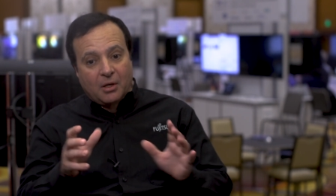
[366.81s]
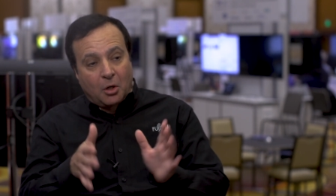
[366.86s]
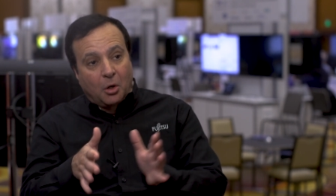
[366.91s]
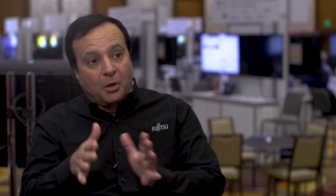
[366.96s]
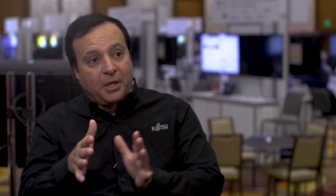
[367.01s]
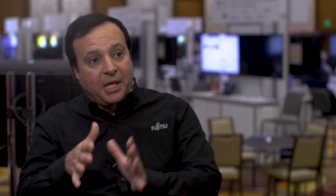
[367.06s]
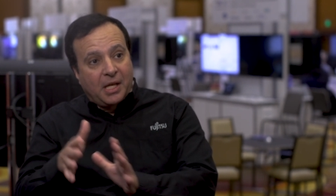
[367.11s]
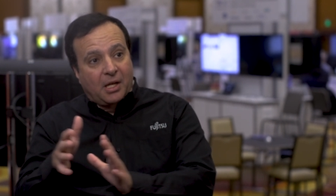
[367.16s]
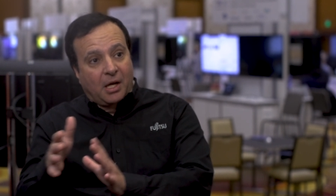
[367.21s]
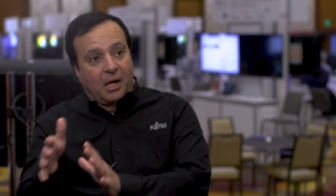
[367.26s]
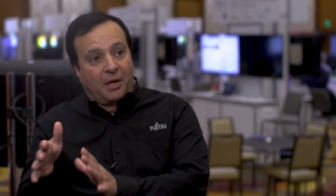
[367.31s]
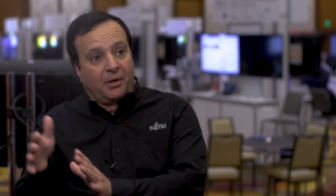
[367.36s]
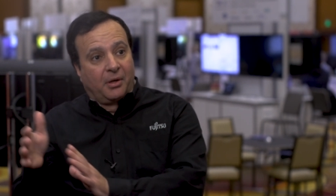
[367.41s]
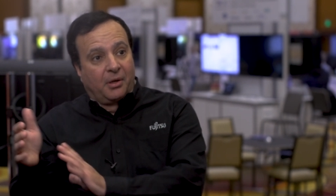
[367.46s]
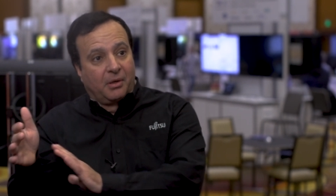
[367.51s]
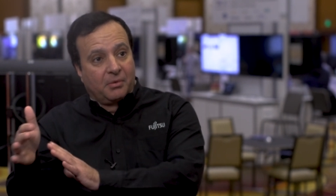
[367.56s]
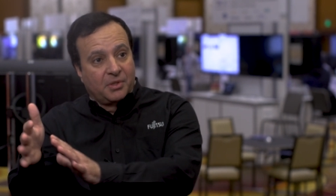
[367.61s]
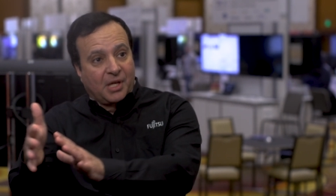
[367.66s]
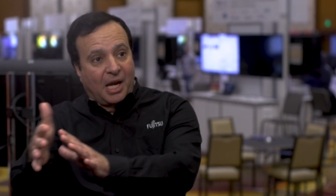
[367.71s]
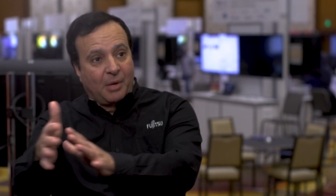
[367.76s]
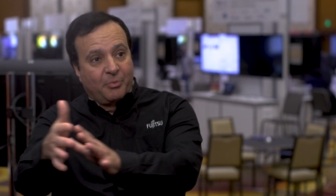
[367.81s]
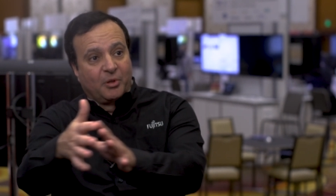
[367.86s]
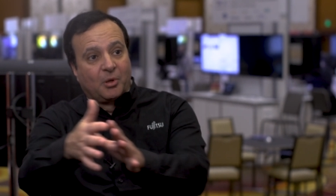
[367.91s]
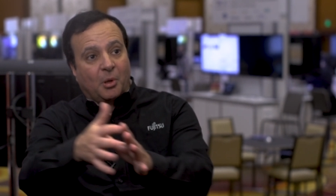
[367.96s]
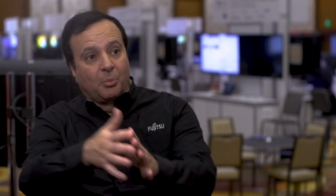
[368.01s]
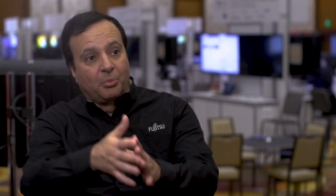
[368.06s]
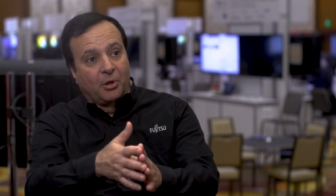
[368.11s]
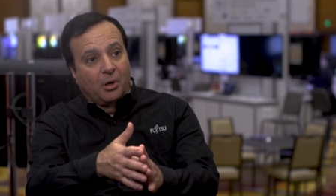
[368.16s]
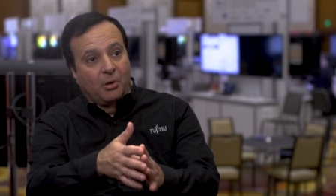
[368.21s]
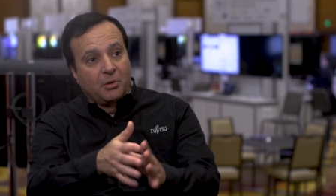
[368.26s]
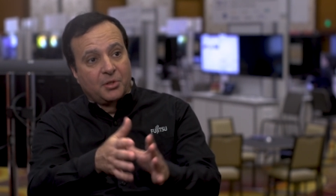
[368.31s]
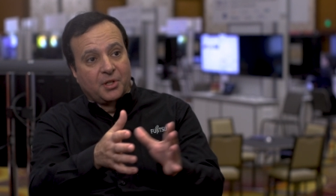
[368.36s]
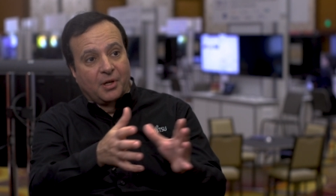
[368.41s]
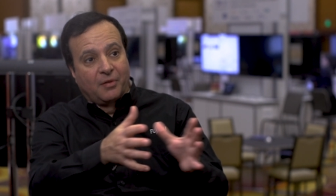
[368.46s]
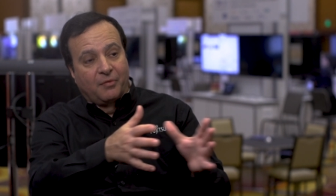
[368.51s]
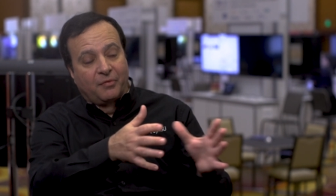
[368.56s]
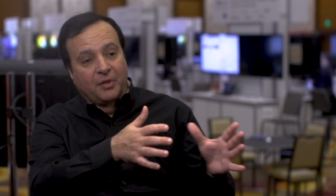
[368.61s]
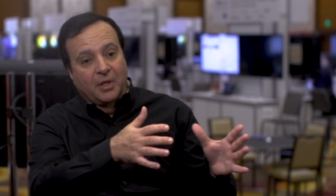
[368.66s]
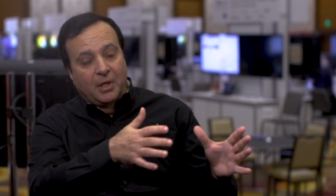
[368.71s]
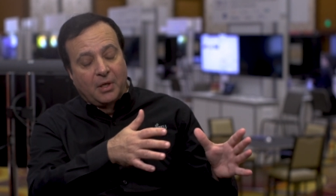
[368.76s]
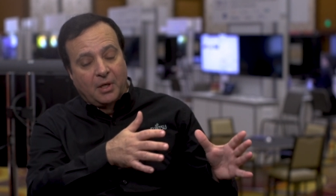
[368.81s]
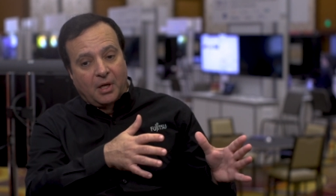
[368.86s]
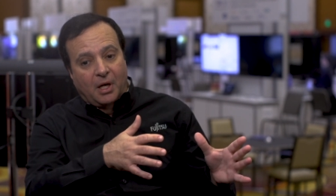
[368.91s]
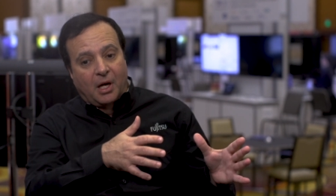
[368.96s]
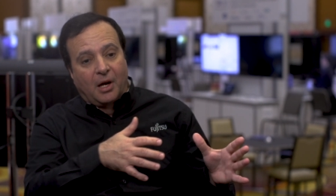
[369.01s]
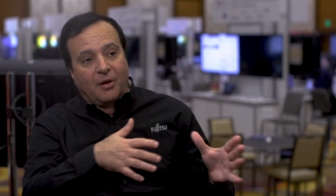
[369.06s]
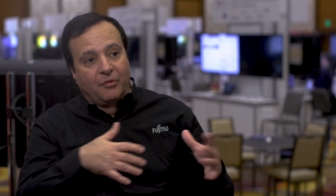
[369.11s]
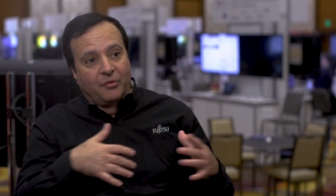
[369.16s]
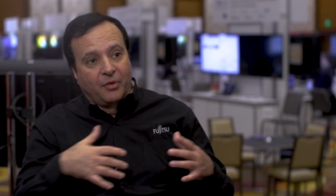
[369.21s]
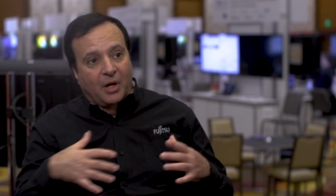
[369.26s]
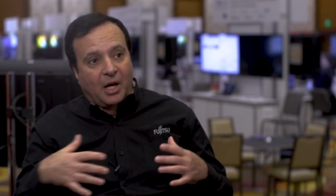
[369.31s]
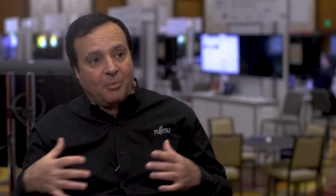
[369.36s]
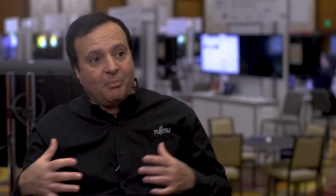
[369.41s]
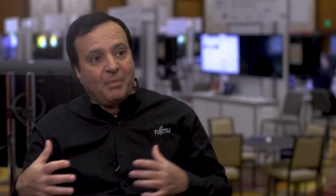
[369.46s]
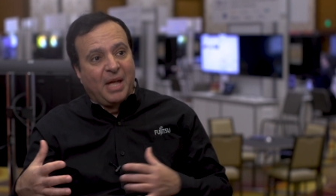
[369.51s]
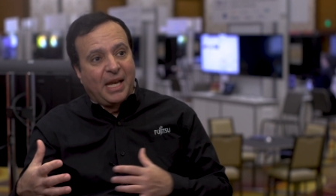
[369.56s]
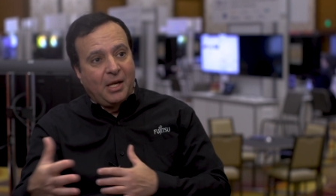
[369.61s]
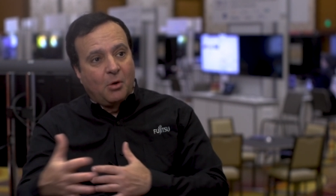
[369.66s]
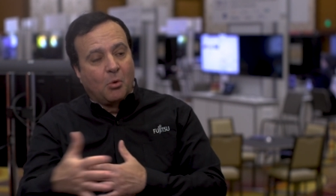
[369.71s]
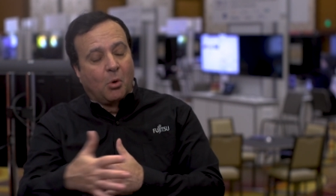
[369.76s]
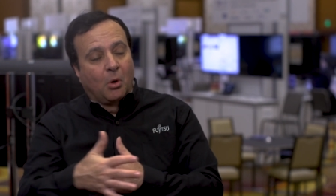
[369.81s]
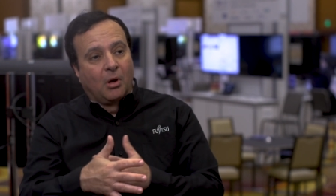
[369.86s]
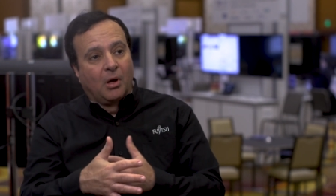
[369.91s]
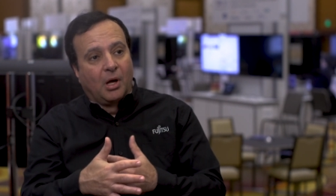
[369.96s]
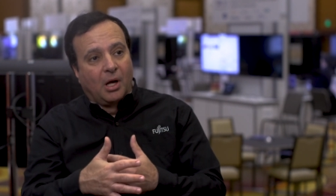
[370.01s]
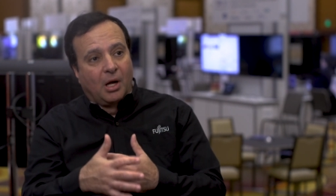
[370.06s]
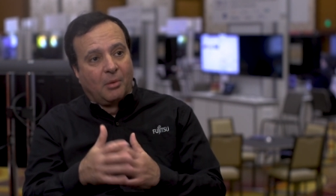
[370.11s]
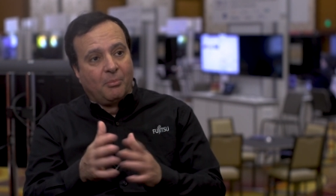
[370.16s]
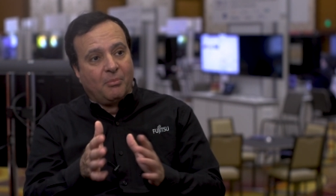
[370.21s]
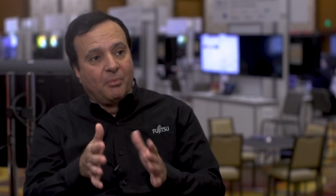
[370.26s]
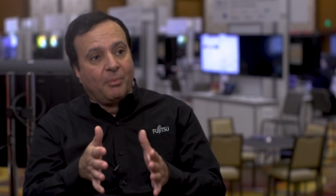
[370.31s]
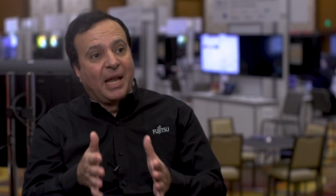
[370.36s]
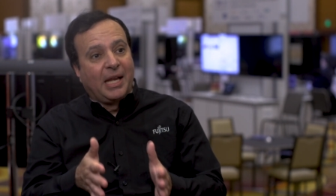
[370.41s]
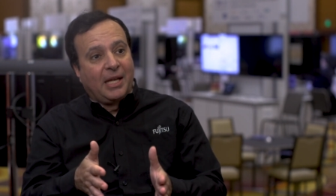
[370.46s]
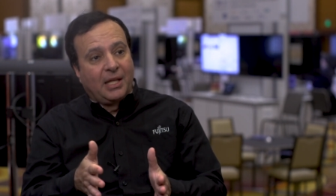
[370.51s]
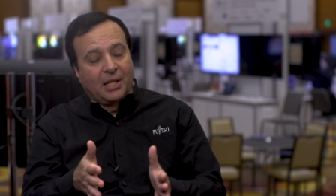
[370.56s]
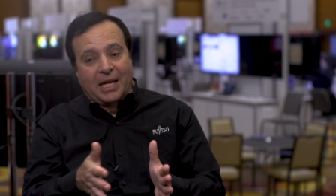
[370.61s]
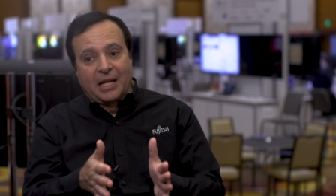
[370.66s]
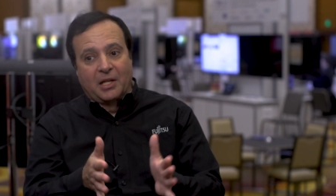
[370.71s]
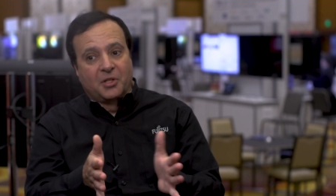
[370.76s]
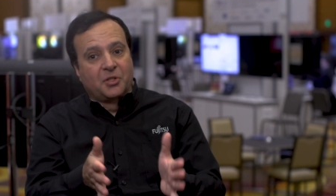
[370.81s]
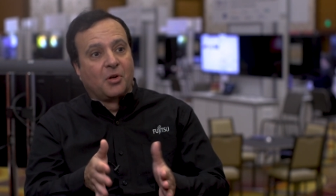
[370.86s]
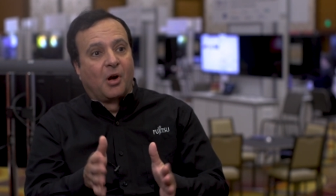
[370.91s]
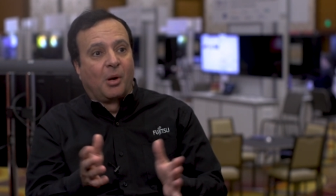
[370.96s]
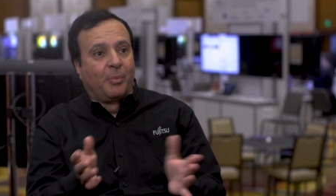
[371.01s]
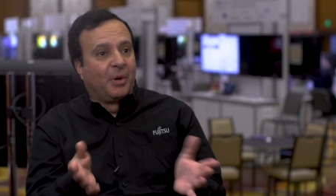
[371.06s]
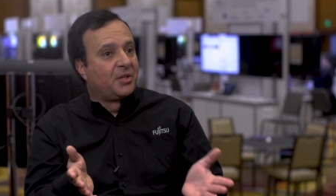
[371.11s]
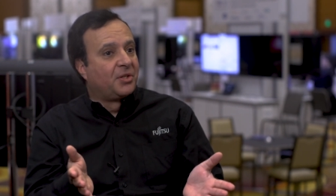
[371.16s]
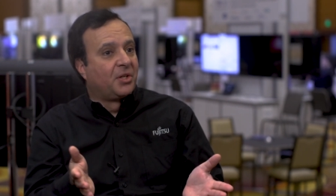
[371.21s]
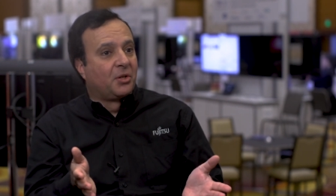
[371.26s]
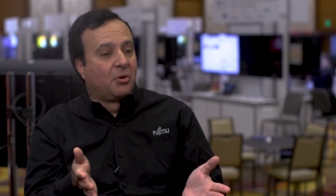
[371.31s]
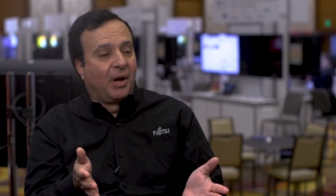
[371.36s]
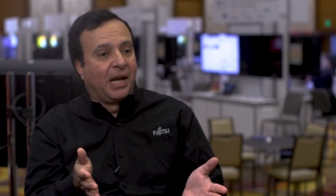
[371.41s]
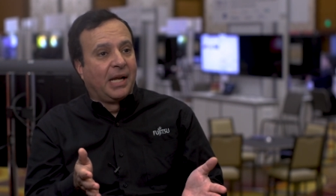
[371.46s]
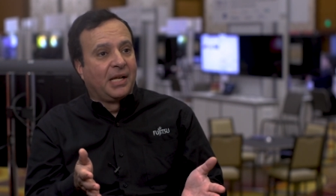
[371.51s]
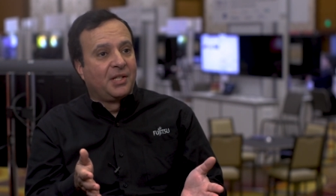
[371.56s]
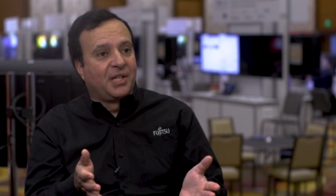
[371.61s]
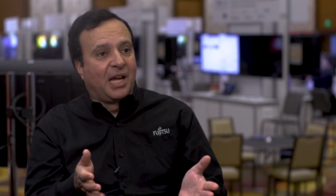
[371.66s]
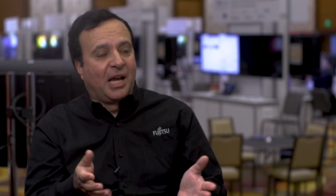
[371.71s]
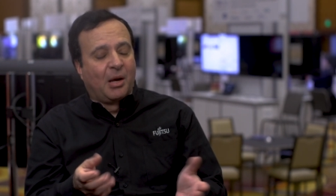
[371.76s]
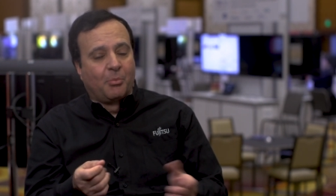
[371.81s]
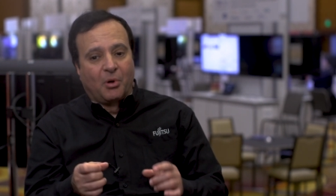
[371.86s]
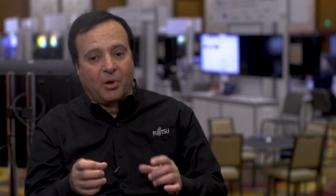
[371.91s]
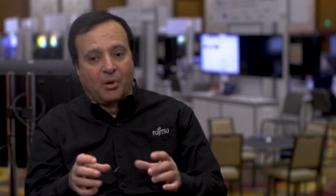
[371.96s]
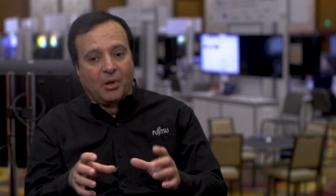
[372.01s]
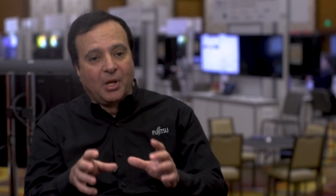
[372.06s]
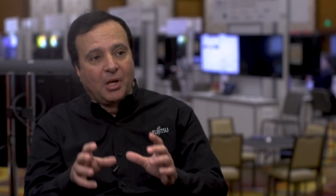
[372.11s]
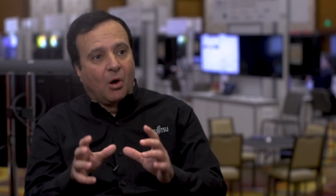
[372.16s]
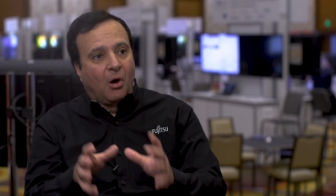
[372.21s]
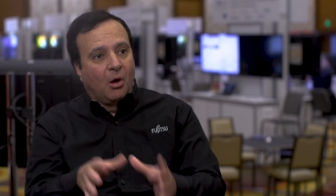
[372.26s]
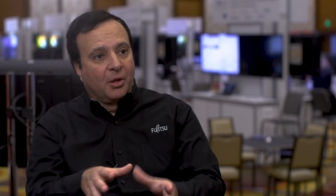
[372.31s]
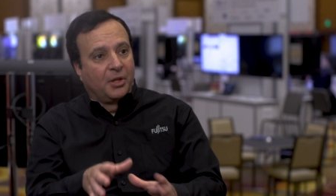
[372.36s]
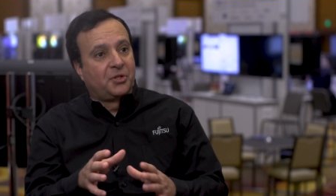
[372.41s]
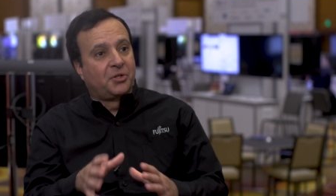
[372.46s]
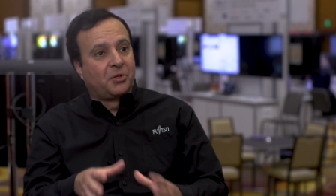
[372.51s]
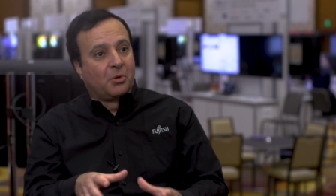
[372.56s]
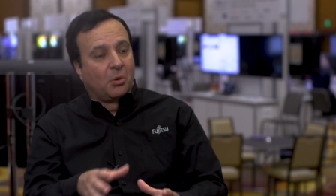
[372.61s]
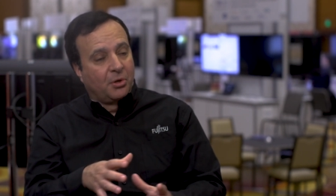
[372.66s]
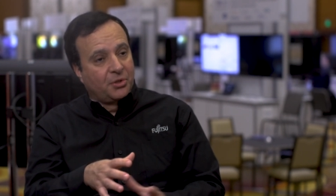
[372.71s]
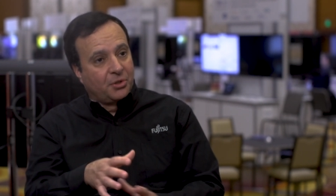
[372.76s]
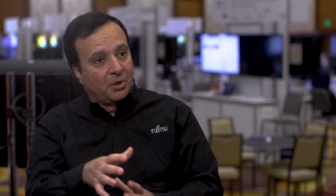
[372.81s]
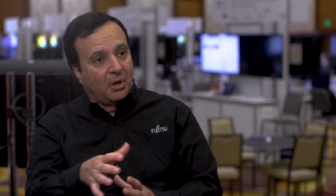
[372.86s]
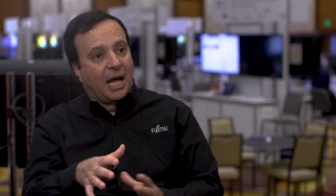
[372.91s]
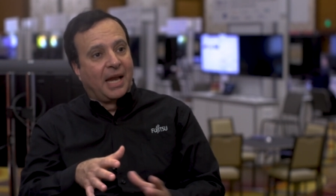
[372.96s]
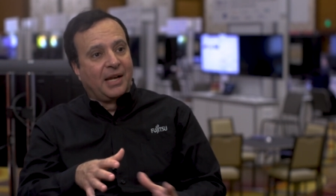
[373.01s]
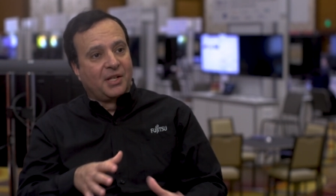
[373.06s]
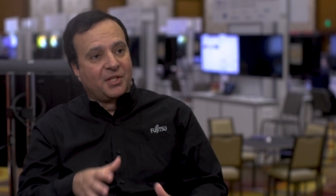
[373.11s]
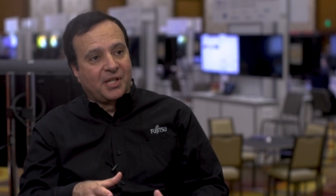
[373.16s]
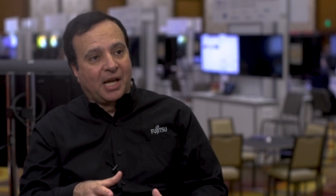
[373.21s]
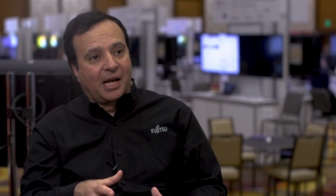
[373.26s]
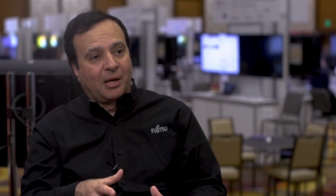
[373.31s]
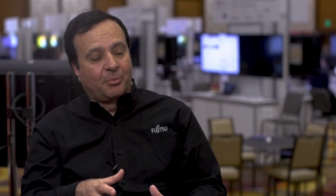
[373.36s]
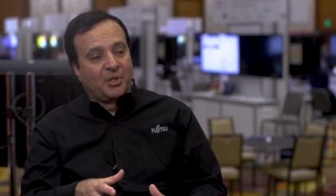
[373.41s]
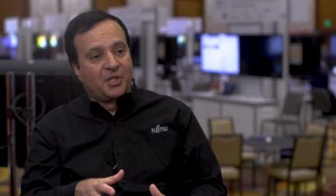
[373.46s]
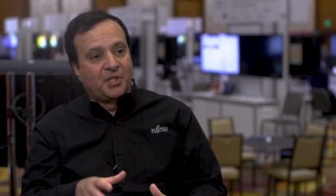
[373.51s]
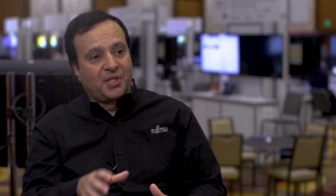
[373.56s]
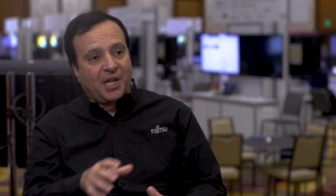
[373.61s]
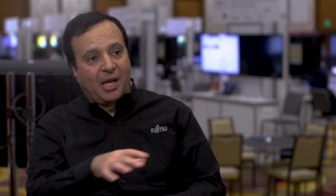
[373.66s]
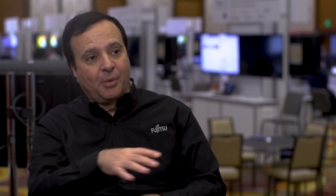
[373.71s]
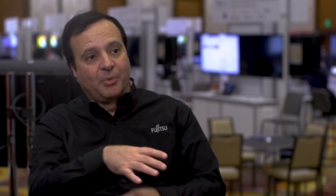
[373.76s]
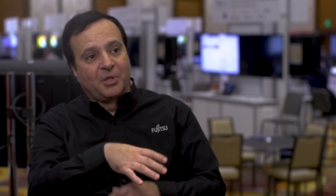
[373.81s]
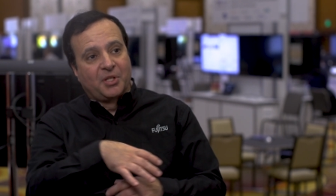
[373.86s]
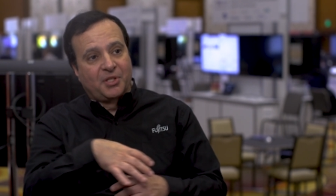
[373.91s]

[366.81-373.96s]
cookie cutter type of approach of many, like a Starbucks is a great example. All the stores are kind of set up the same,